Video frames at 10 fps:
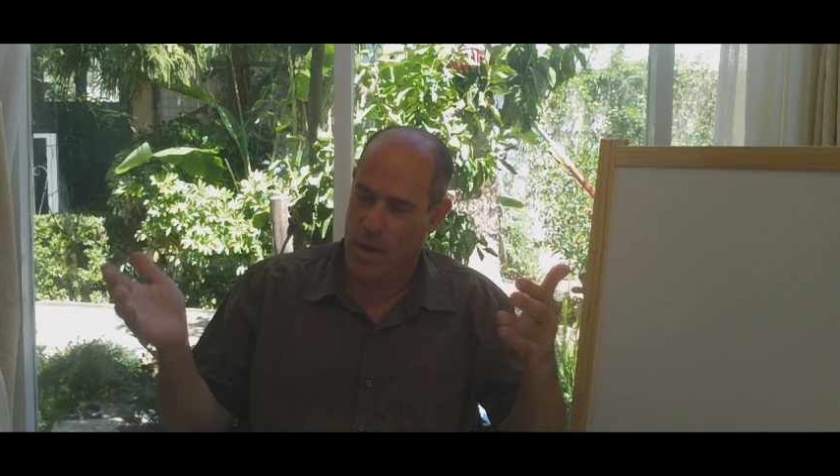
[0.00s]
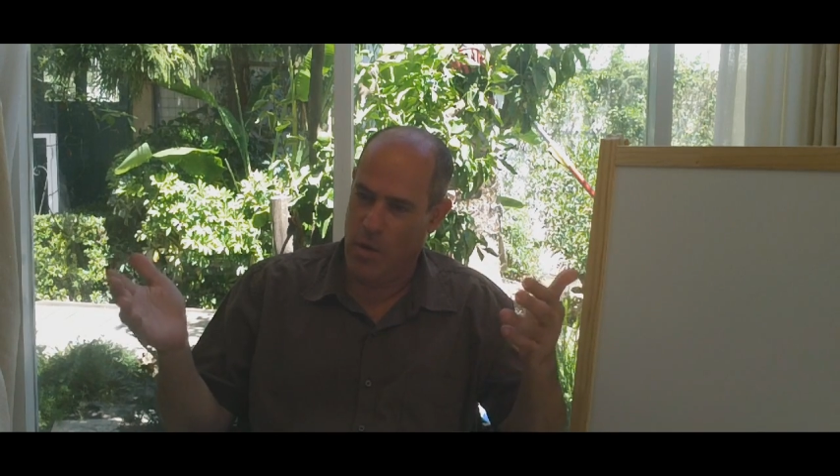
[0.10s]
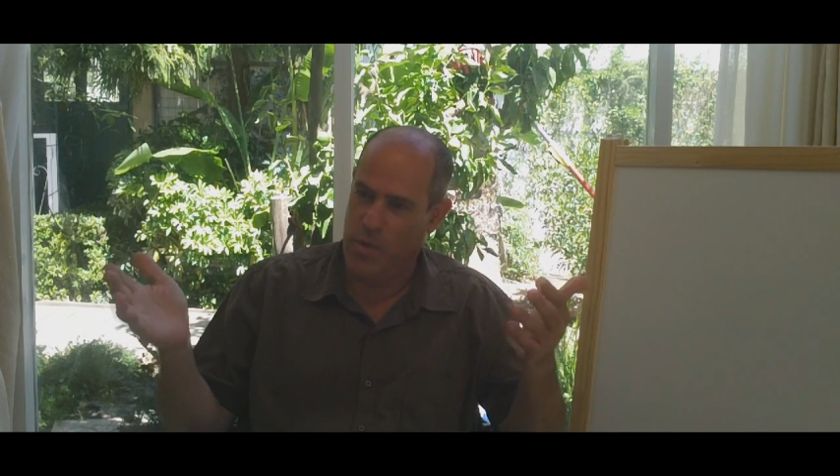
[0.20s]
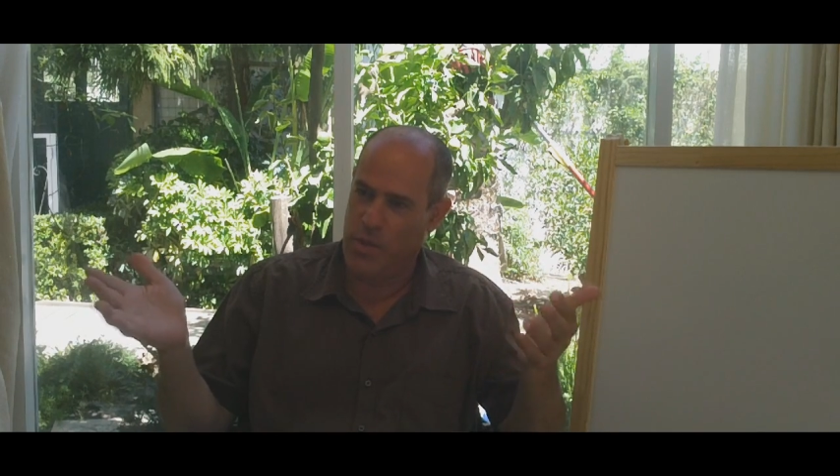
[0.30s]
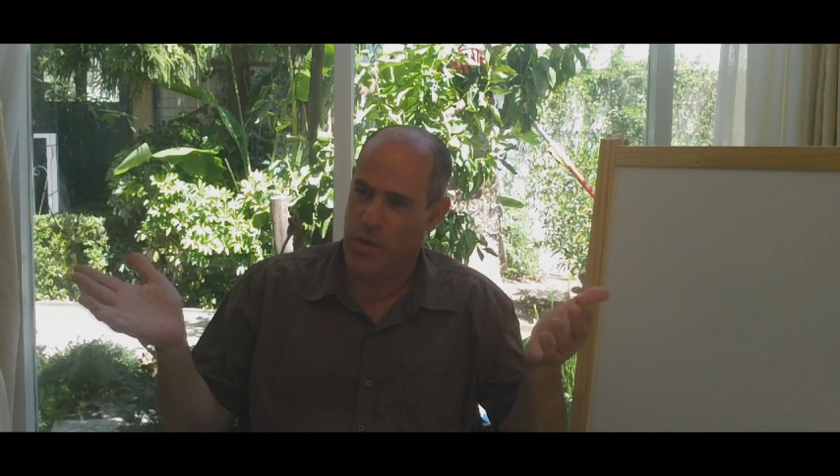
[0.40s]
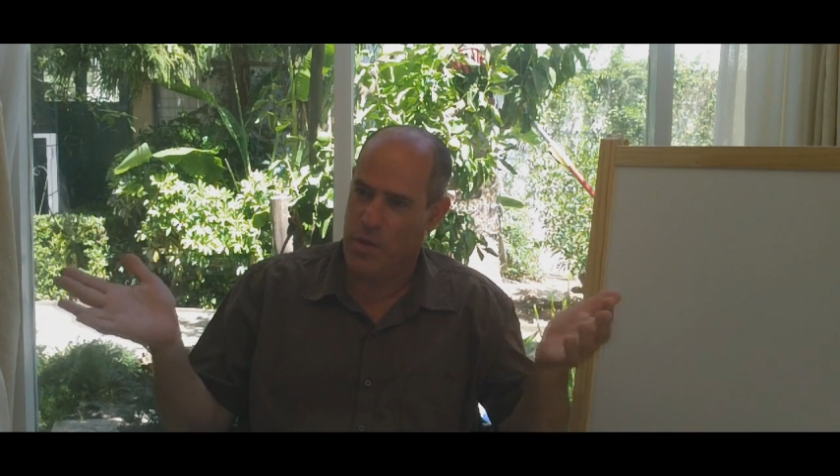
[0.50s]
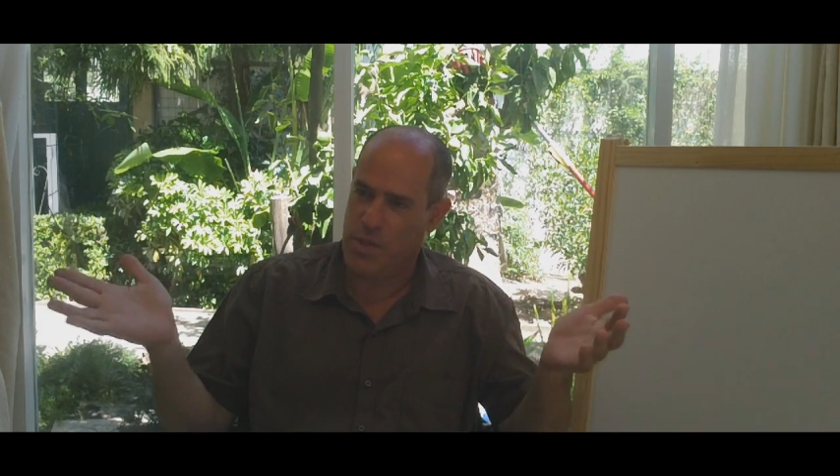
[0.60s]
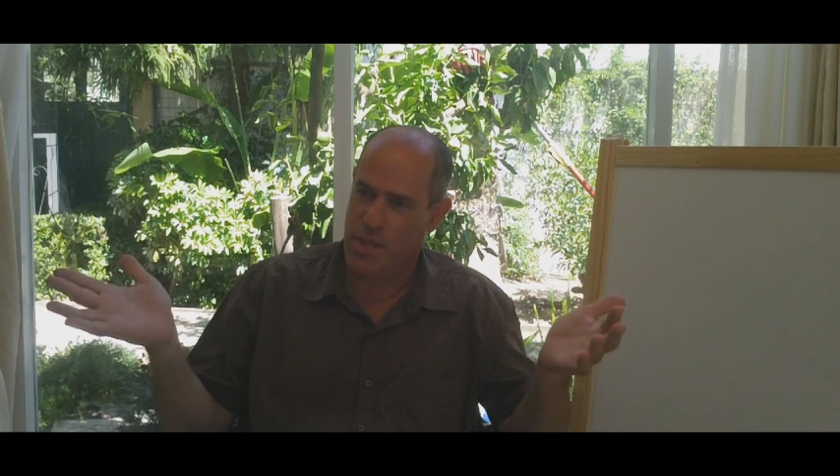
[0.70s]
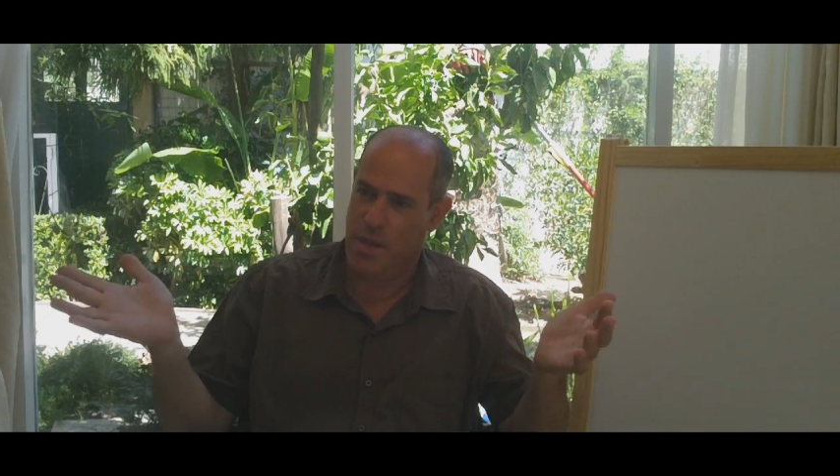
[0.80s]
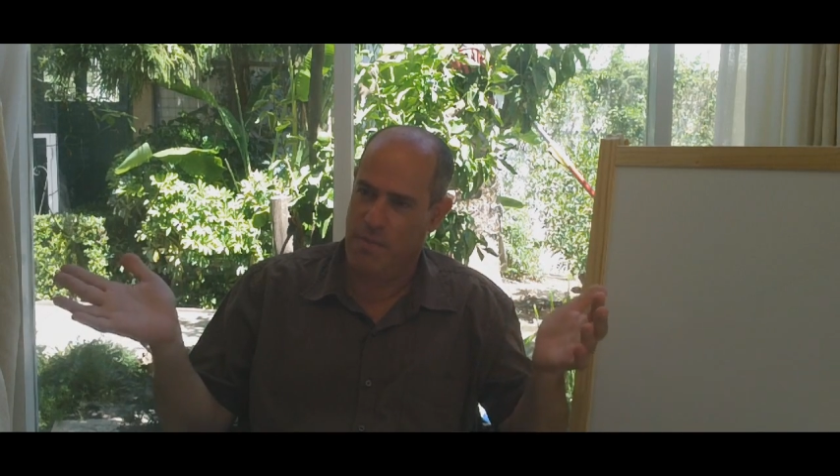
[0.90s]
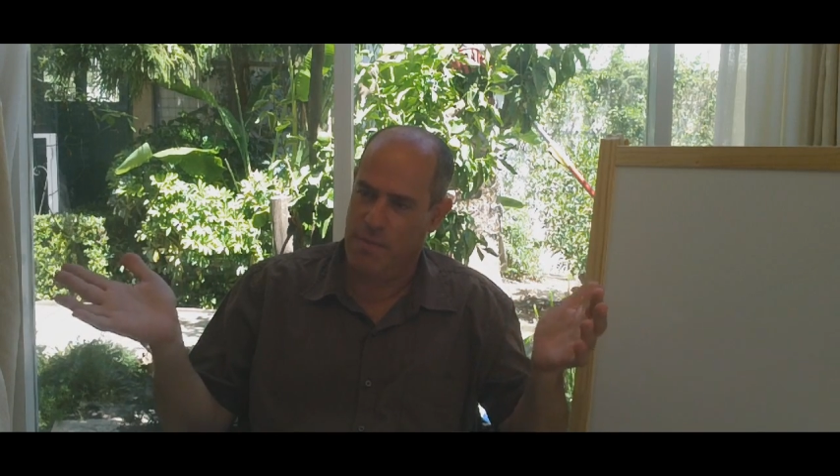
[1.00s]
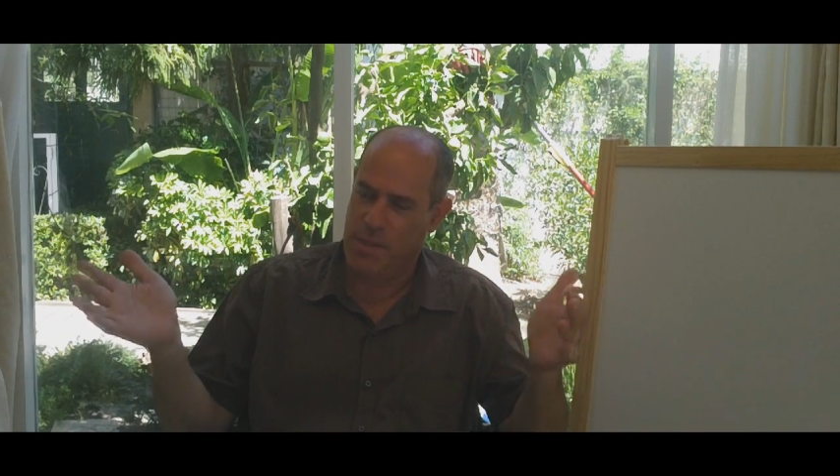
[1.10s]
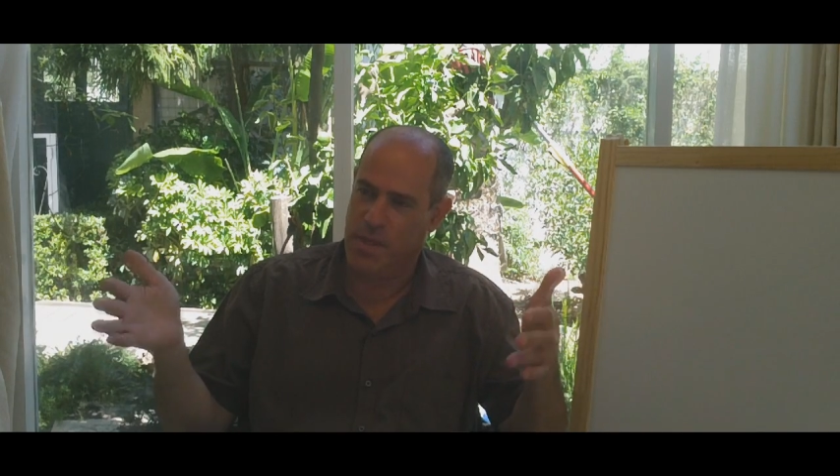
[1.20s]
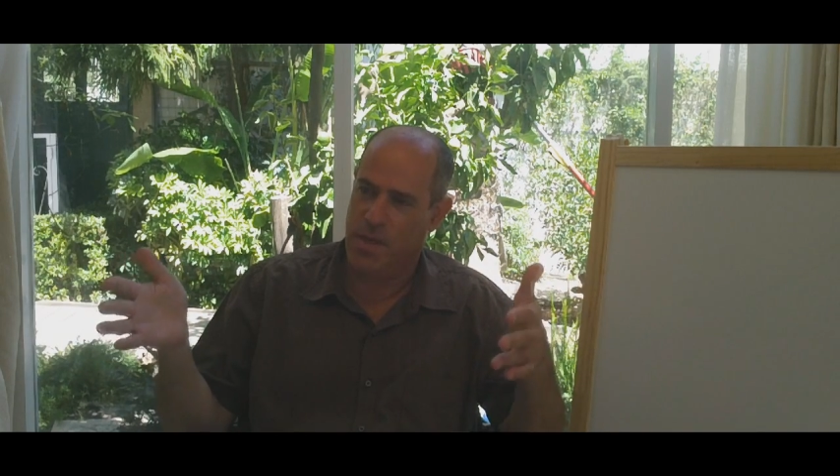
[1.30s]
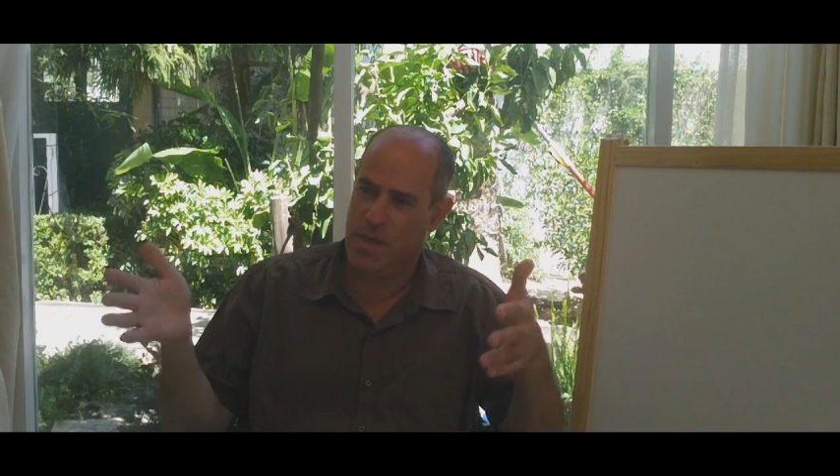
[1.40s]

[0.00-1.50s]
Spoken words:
losing yourself is